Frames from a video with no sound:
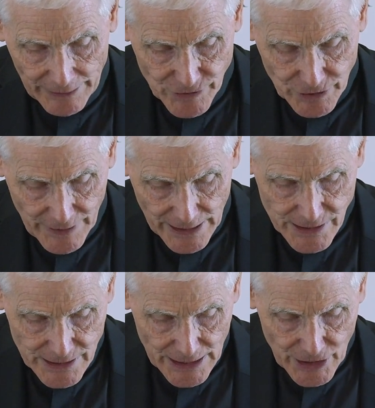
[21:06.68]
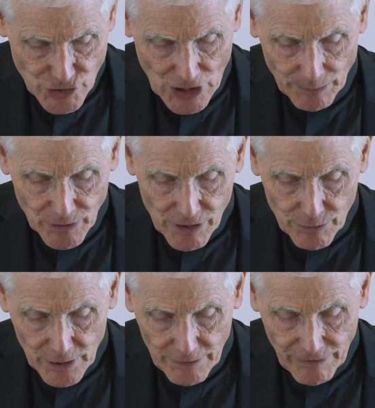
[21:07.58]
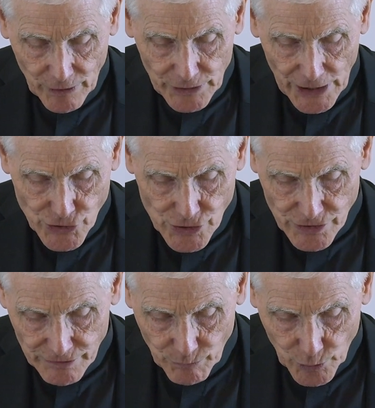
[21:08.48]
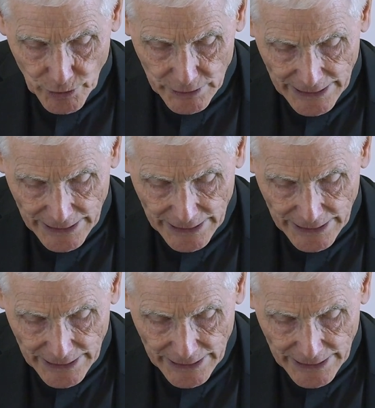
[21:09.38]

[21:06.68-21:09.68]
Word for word: life. So that's chapter three, Foundations of Moral